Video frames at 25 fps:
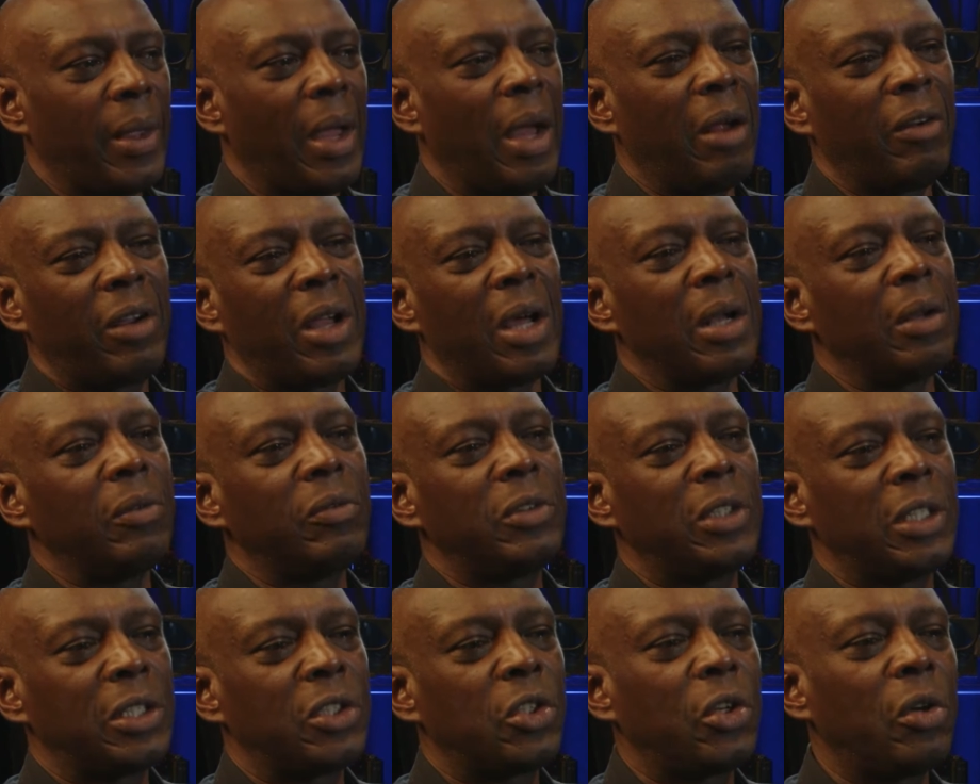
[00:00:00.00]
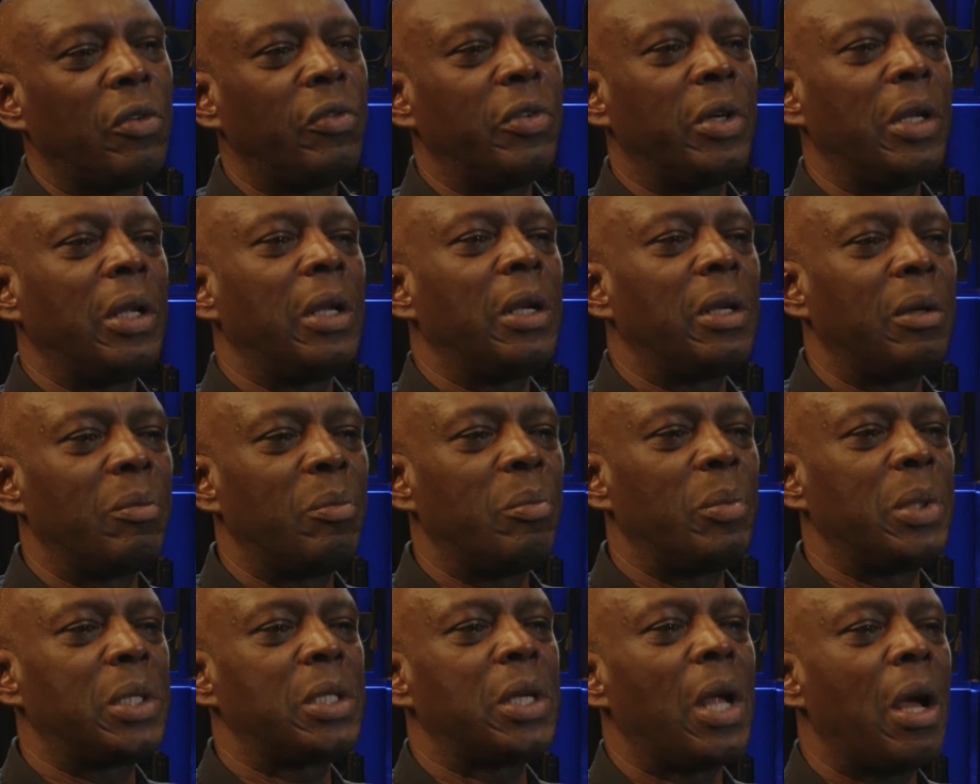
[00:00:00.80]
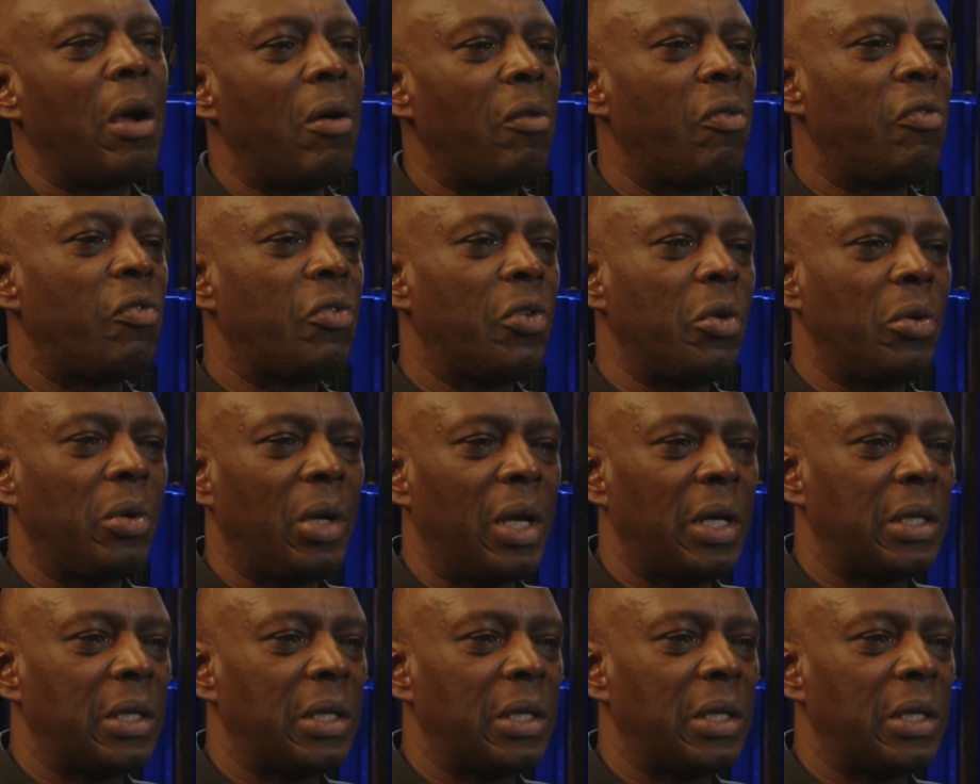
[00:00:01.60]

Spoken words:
I've kind of discovered it myself through,